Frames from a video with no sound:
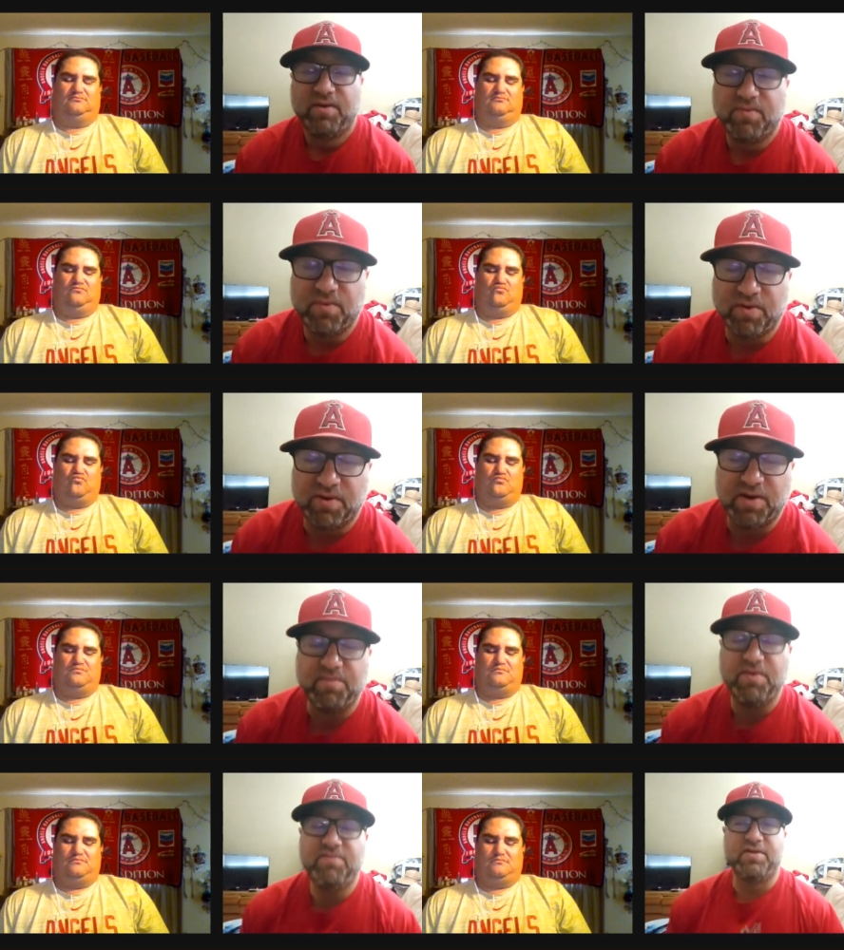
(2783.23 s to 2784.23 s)
Speaker 1: where they're going
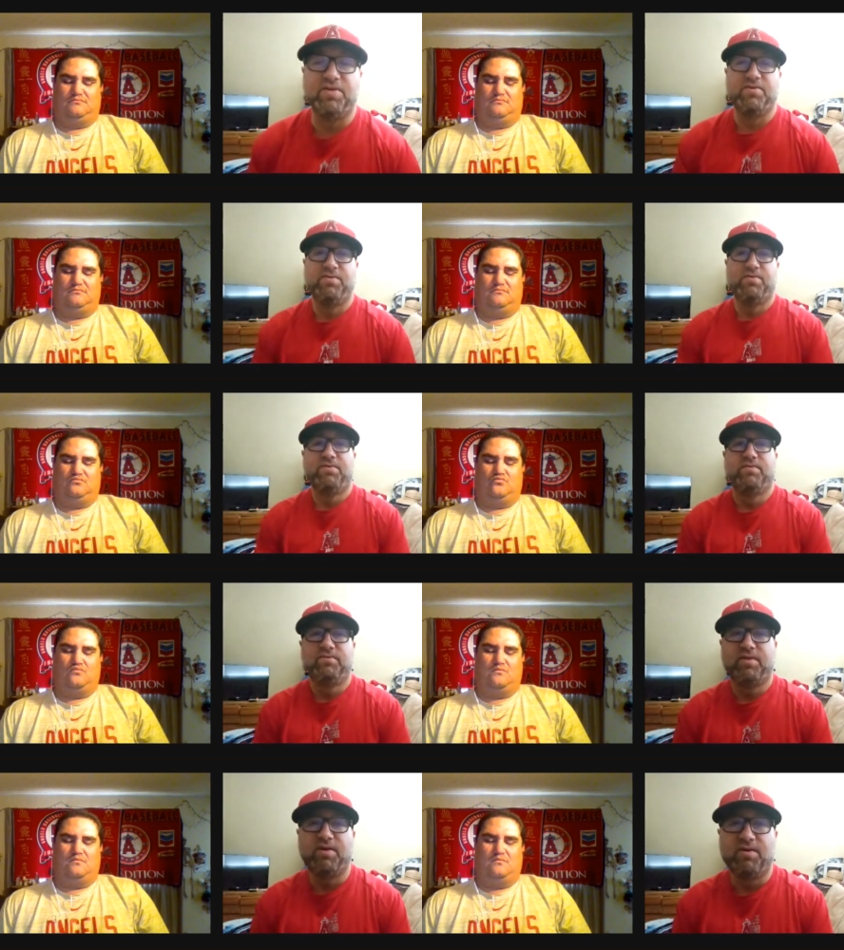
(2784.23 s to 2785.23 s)
to move to.
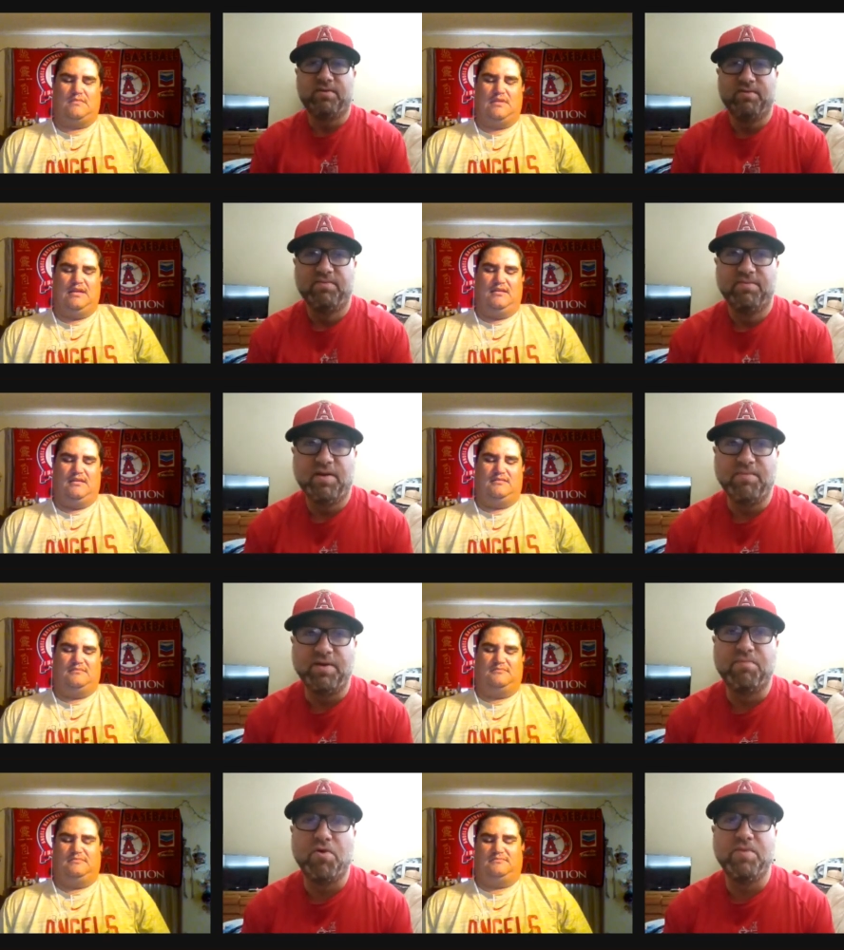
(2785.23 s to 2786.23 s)
You know, I
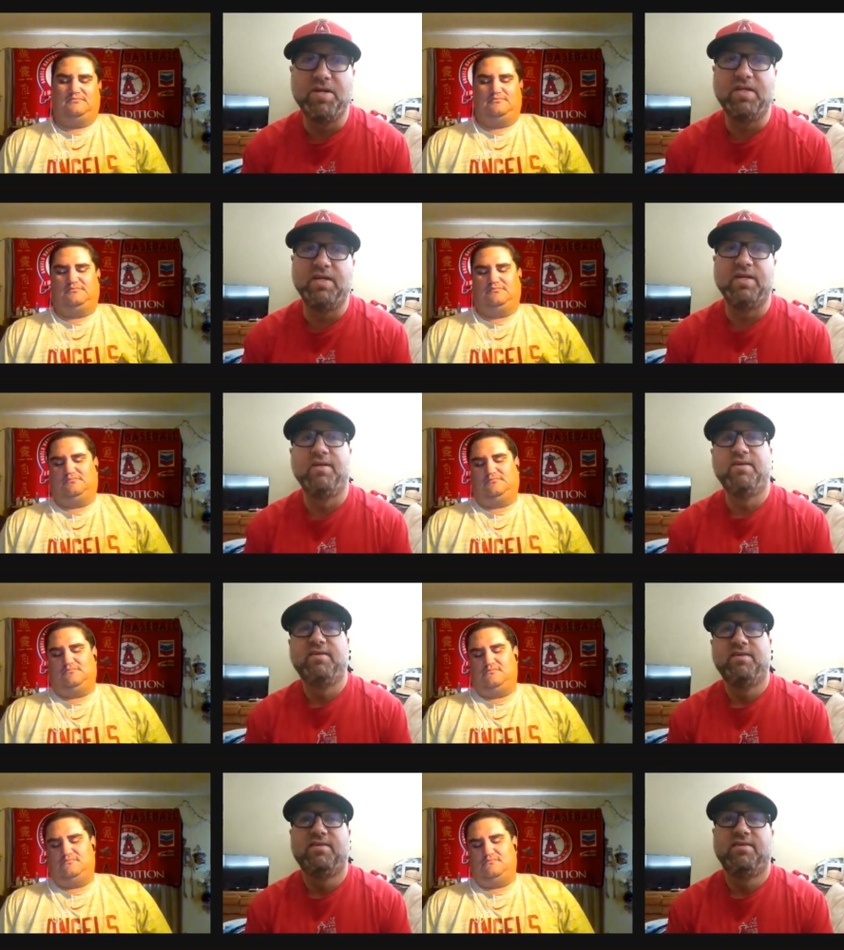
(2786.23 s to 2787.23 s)
mean, permanently
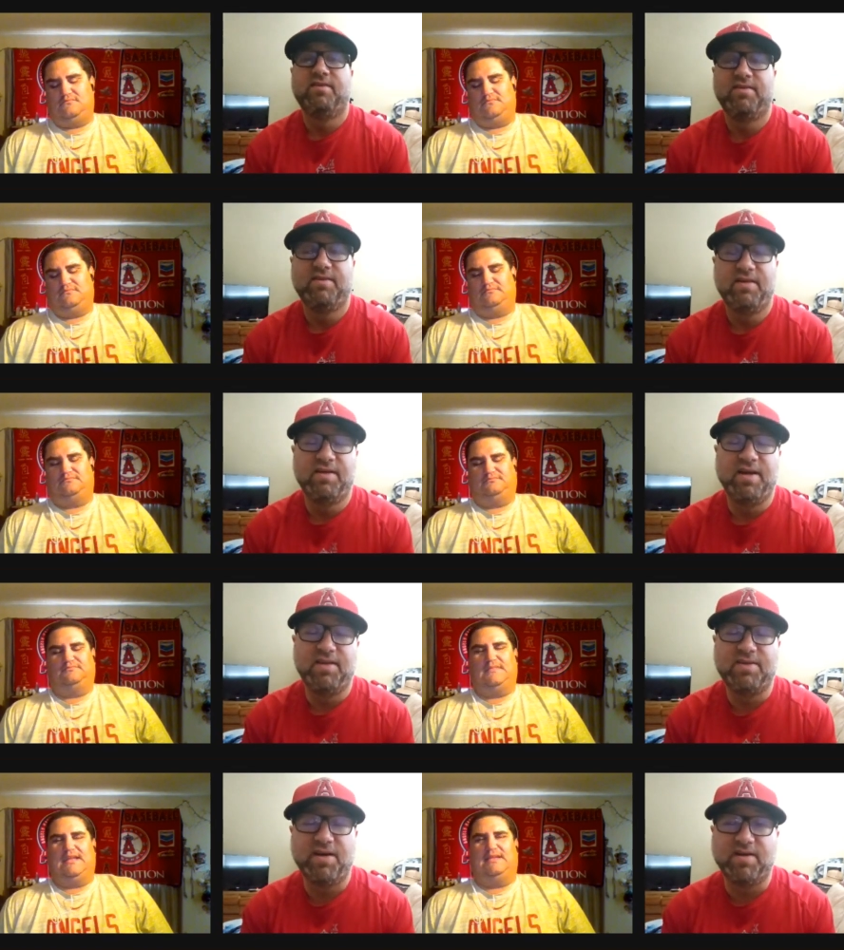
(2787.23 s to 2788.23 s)
and
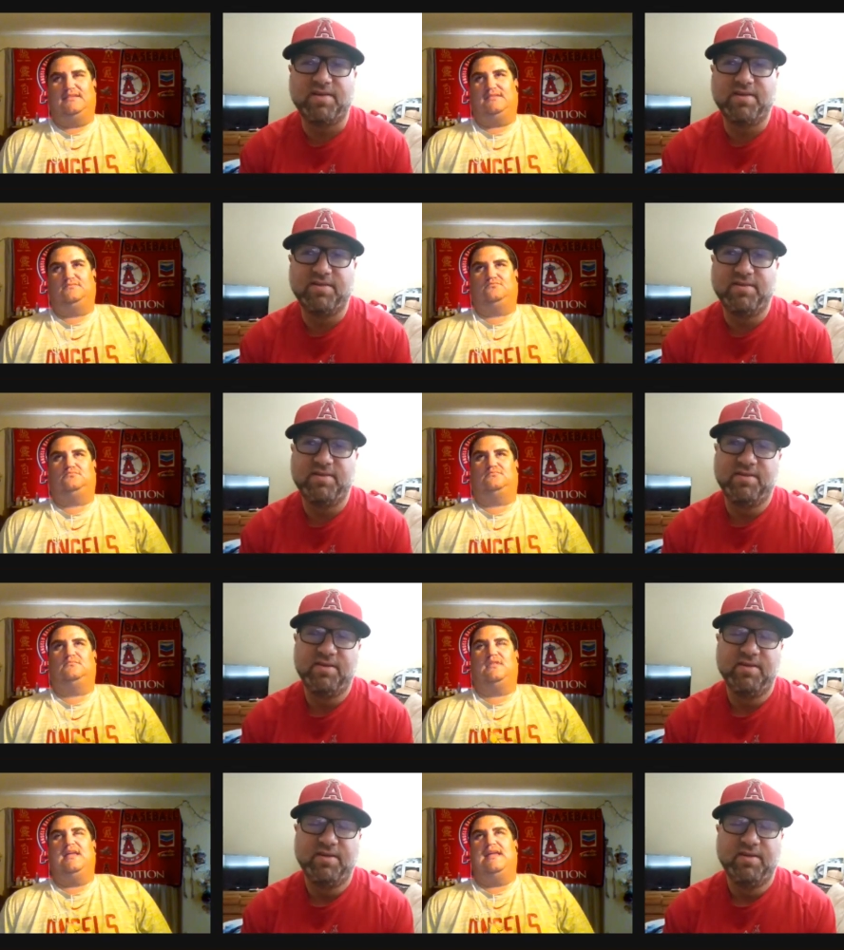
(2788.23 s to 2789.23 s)
that sucks.
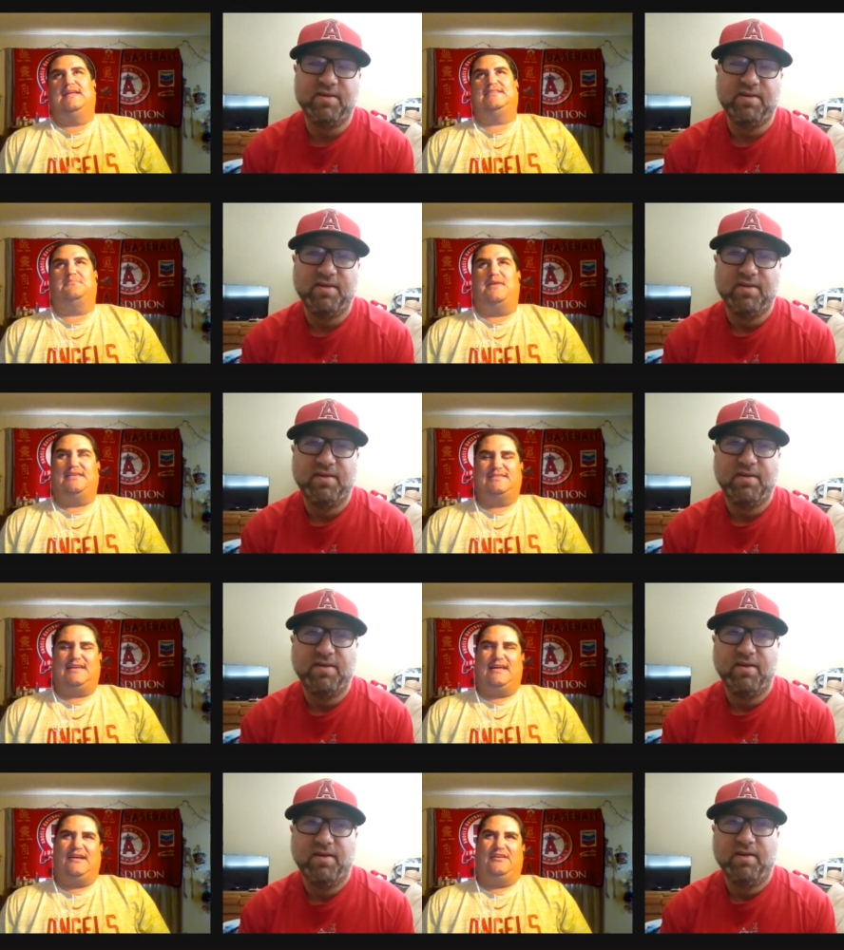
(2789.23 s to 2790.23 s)
Speaker 2: It's amazing
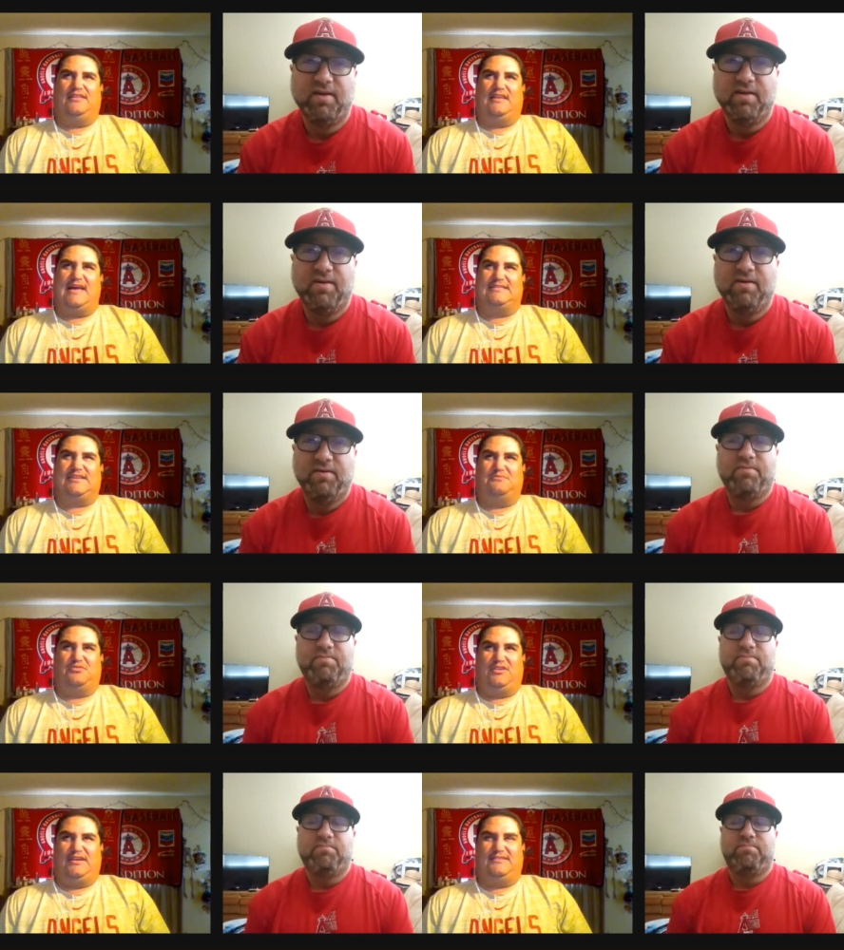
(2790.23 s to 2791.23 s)
how the last
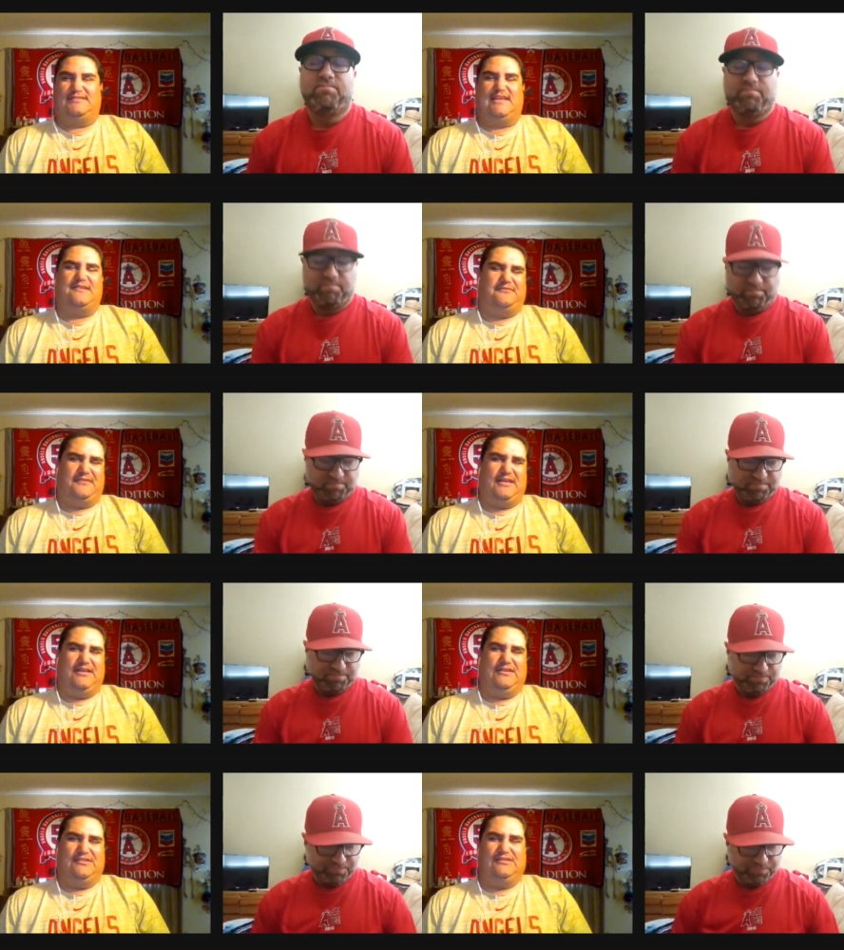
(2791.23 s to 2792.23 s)
couple years
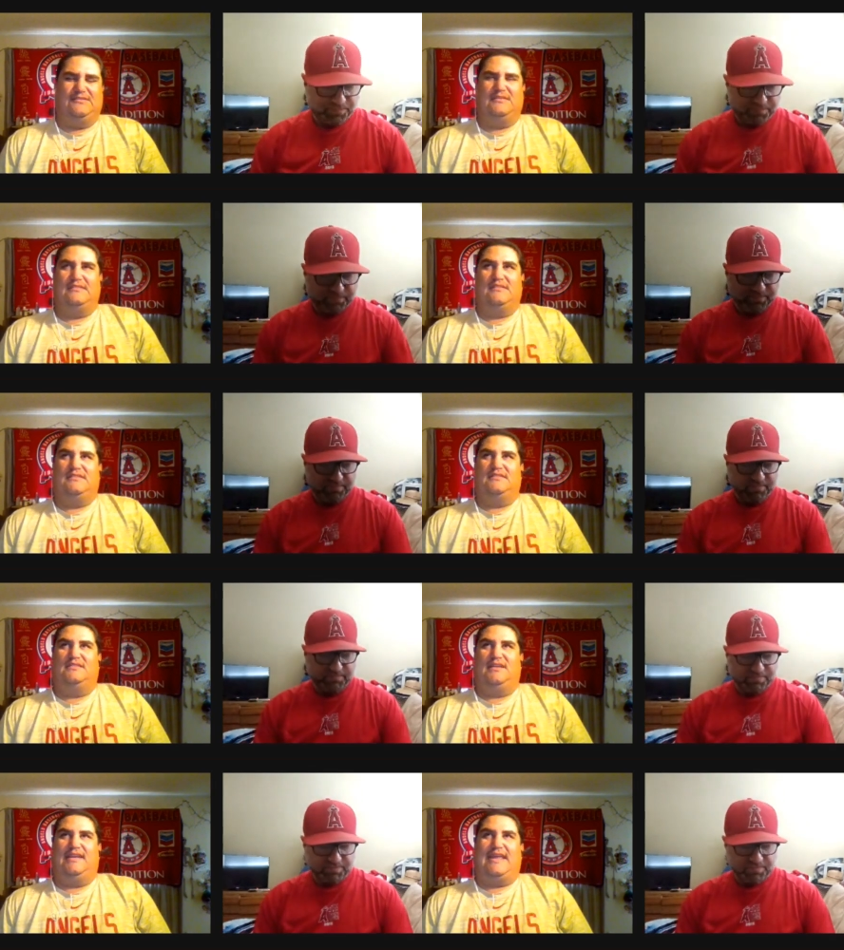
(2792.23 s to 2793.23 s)
NFL
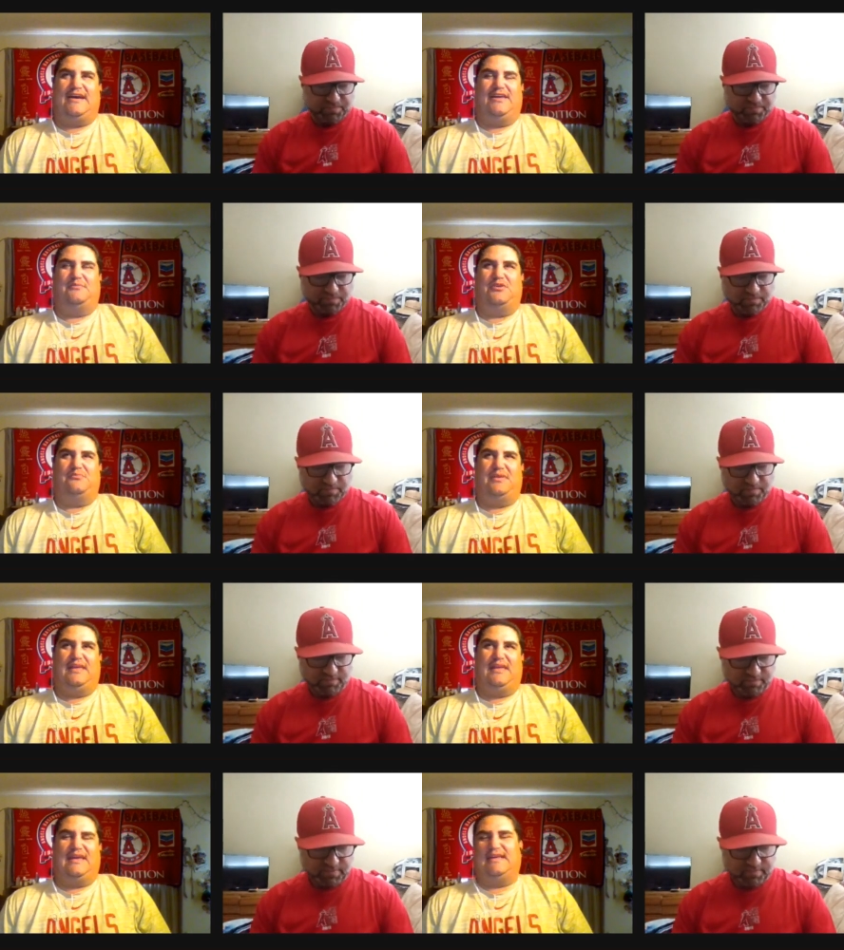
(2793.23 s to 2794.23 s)
and now
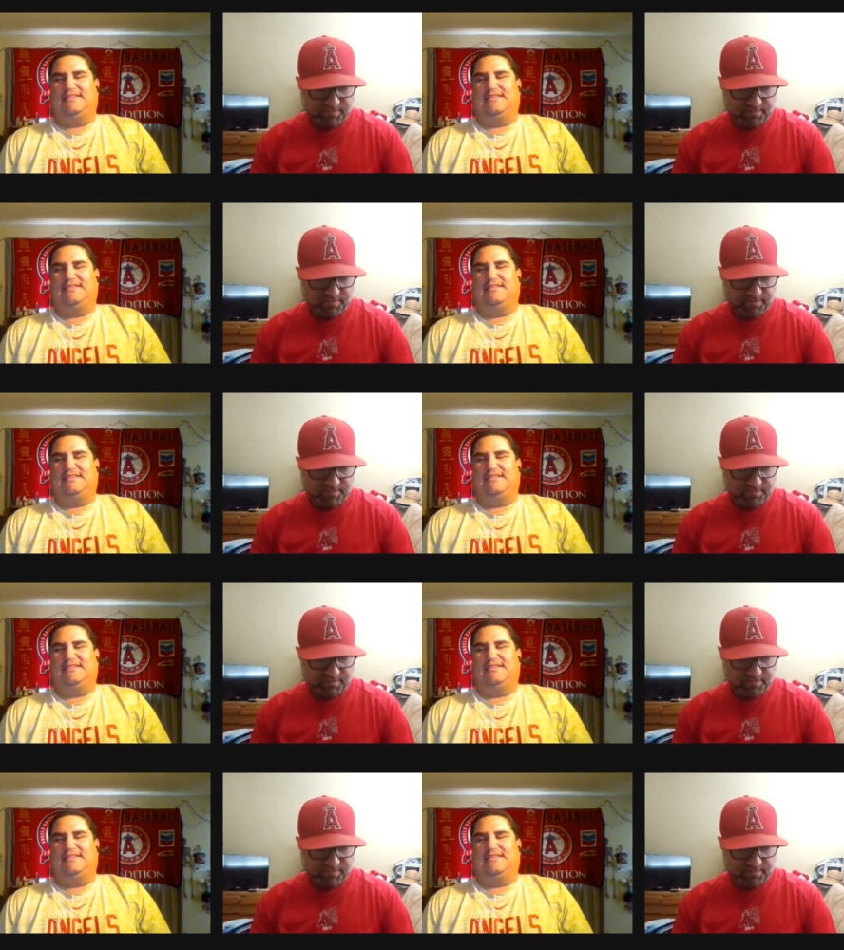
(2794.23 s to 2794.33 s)
MLB has